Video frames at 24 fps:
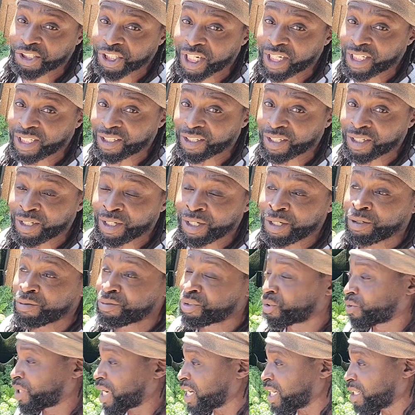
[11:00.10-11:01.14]
in the shade?
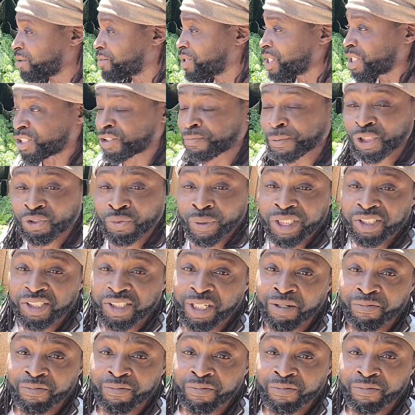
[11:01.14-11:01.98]
You're right, it's between